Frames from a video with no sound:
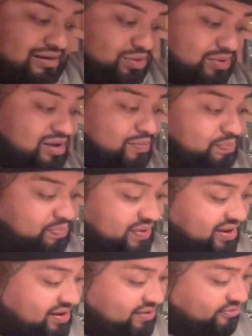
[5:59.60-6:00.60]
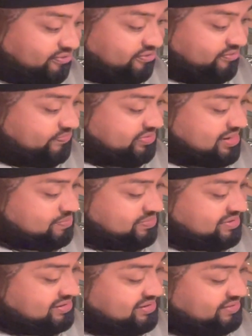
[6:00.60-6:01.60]
ground beef. I
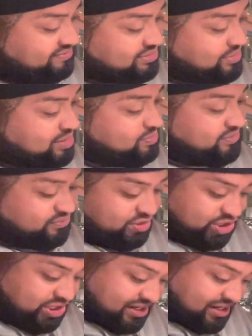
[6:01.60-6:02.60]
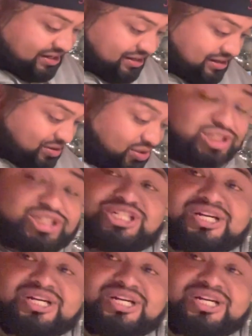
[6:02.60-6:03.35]
believe it's ground beef and chicken. Oh, it's